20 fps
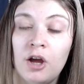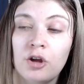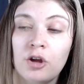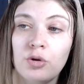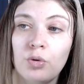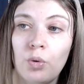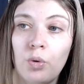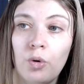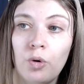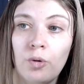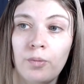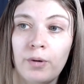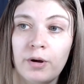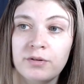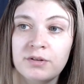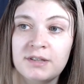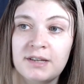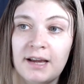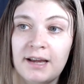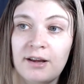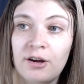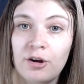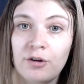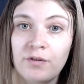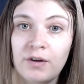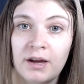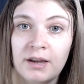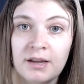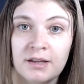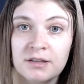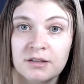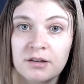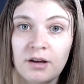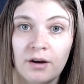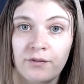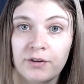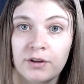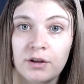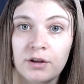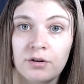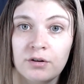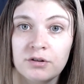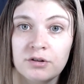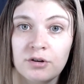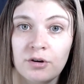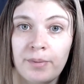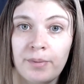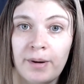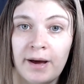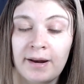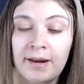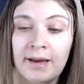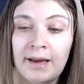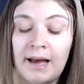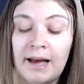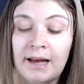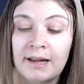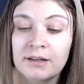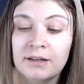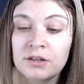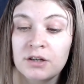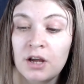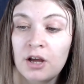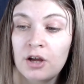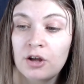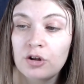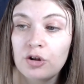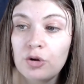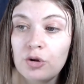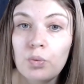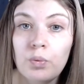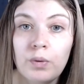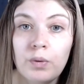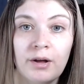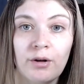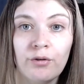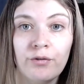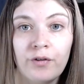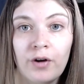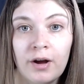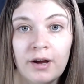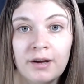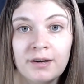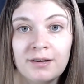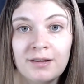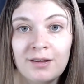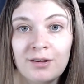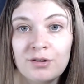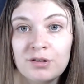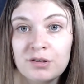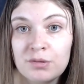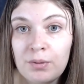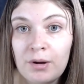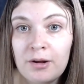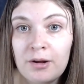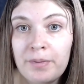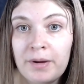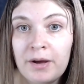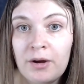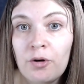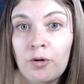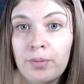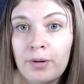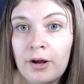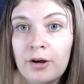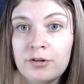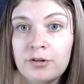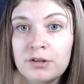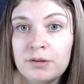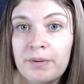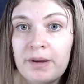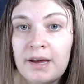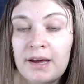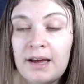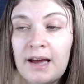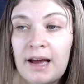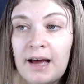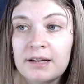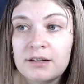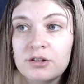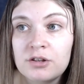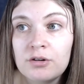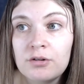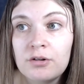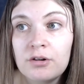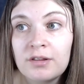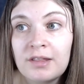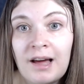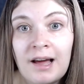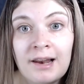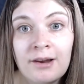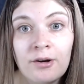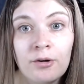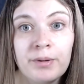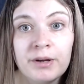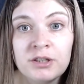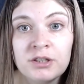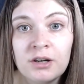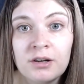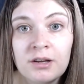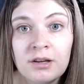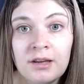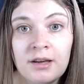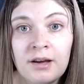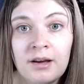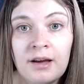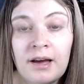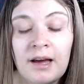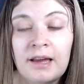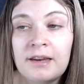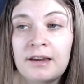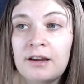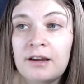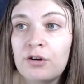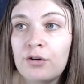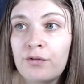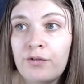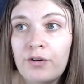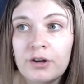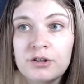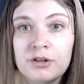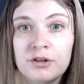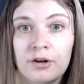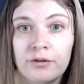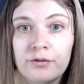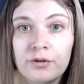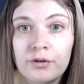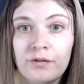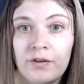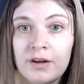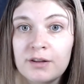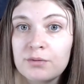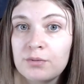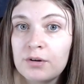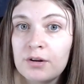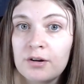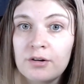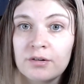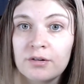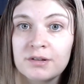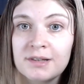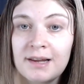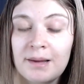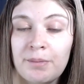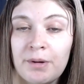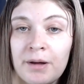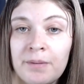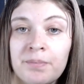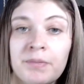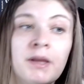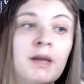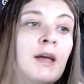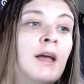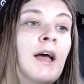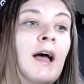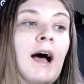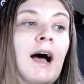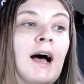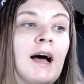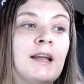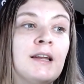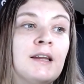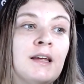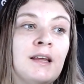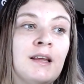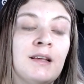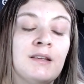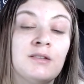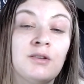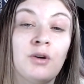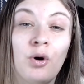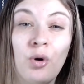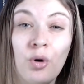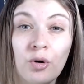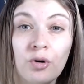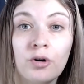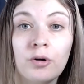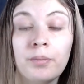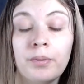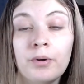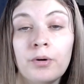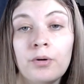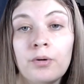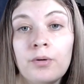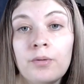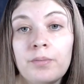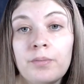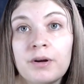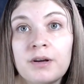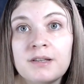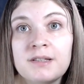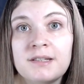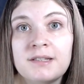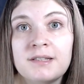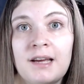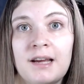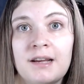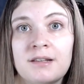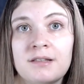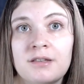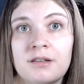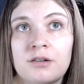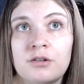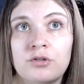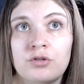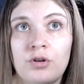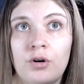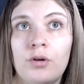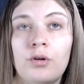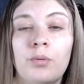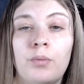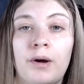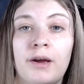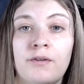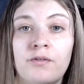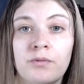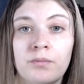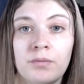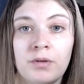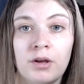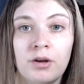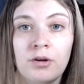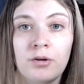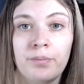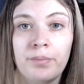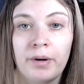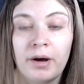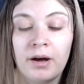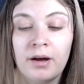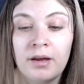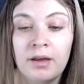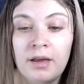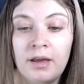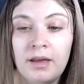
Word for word: your hormones take over and there's nothing you can do about it, and you will find that you swell a bit or bloat a bit and you look that little bit chunkier, and then you'll find you go through a phase when you look slimmer. And it is horrible because it takes the control away from you, but